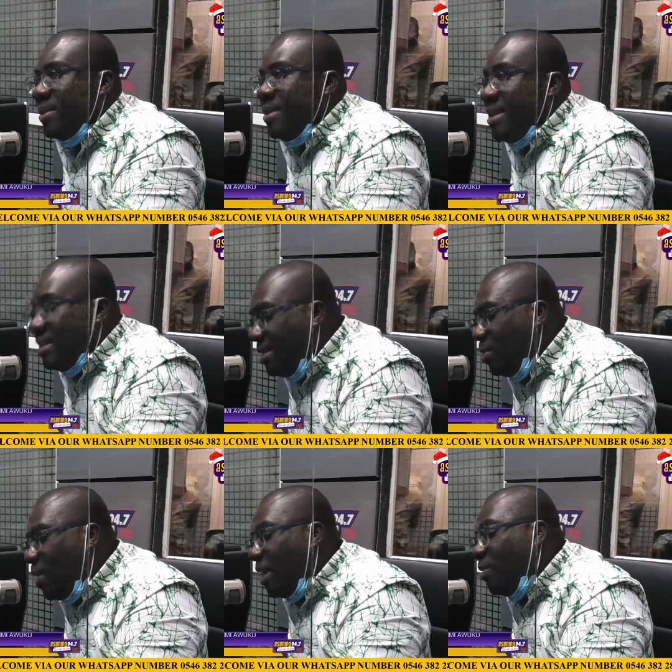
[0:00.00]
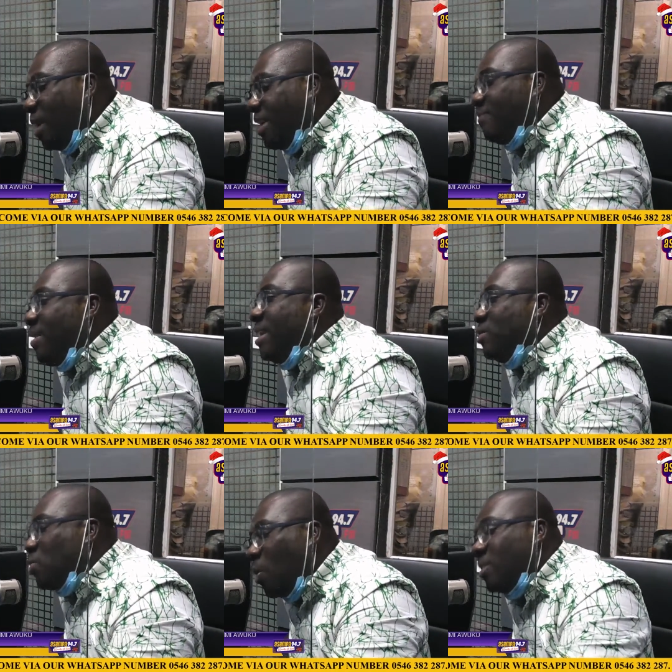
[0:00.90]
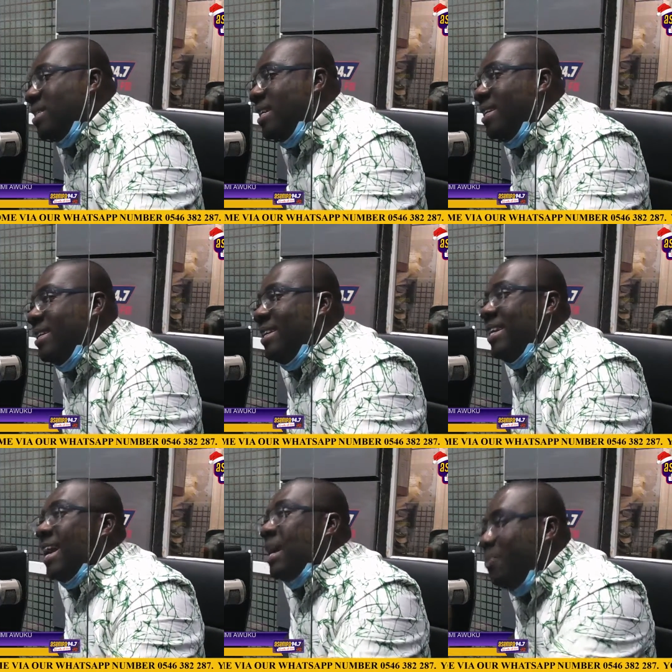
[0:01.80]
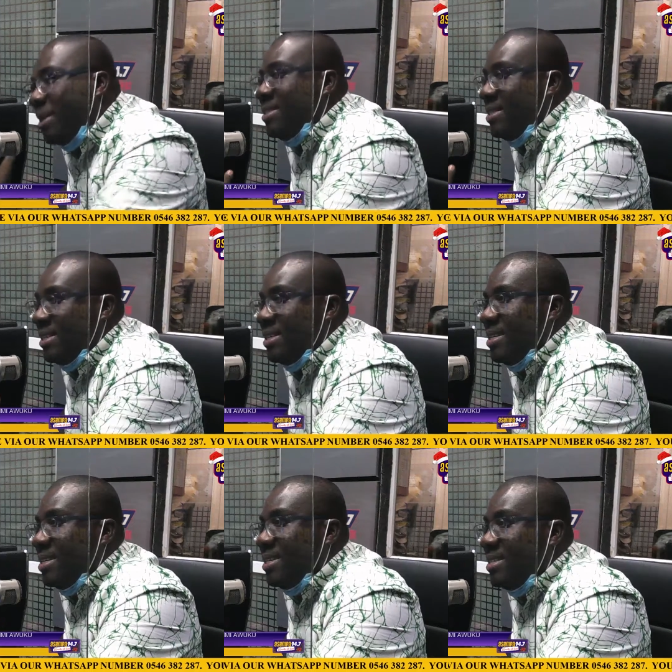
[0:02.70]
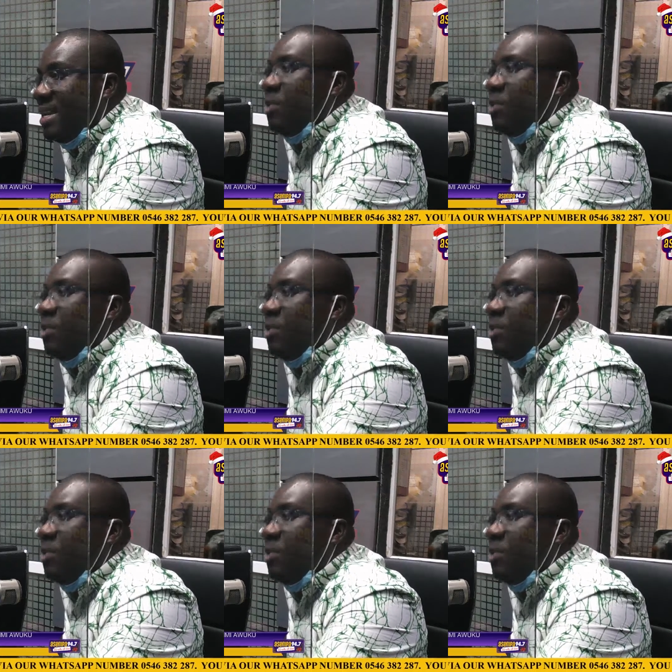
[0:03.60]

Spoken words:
Until you are even insulting their capacity. Say,